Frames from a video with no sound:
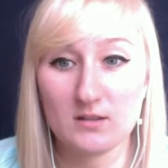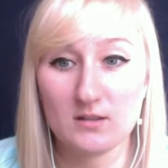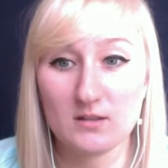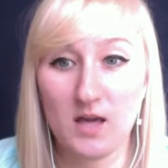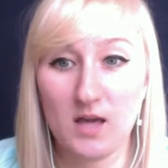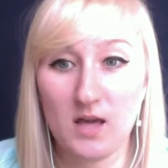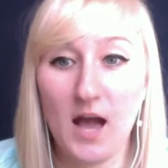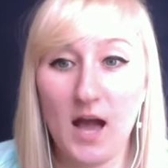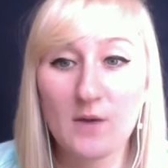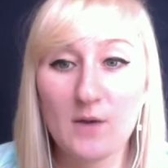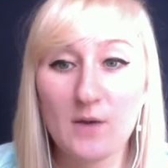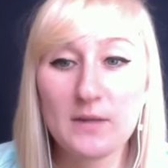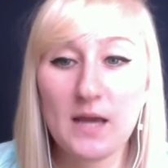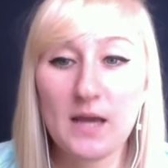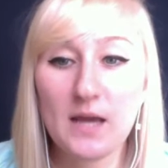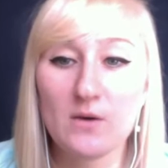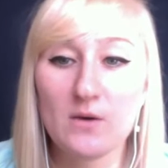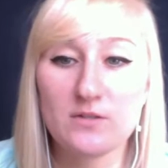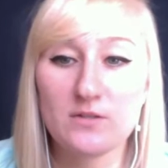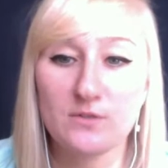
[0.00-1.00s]
How many
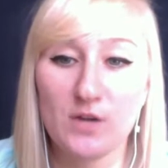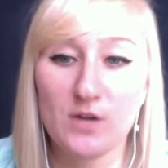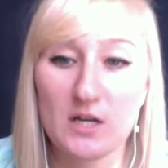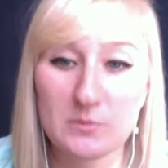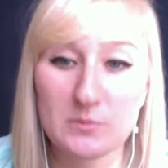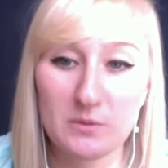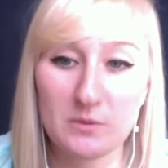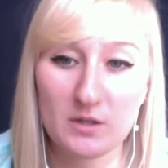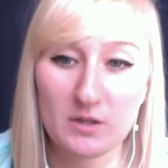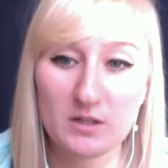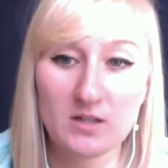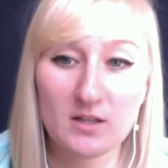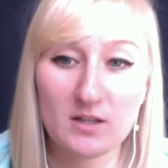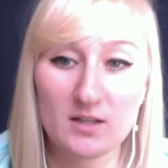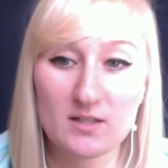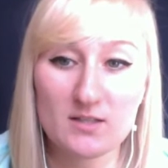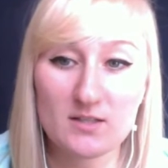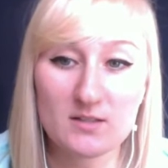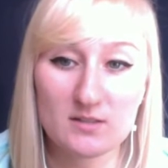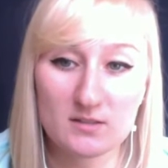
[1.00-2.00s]
hours have you guys put into
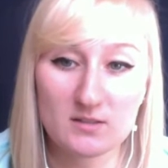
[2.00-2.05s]
this?